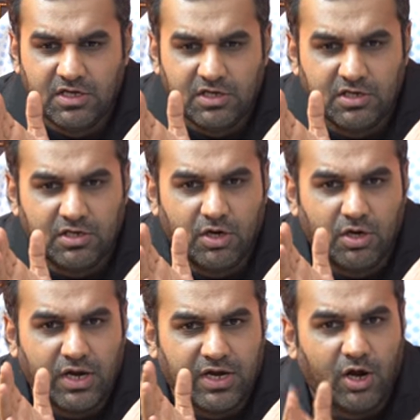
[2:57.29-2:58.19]
you
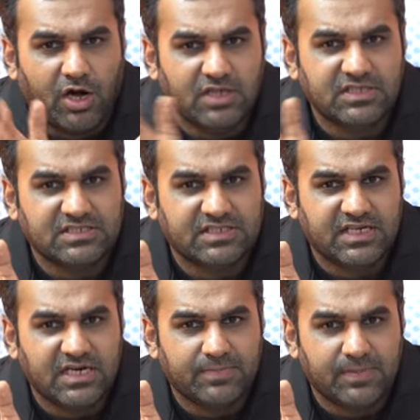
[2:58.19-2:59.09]
know, and all these
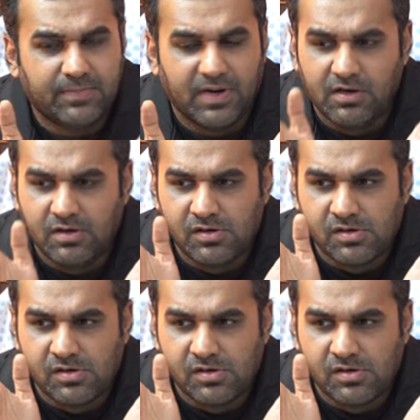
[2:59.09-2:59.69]
great people,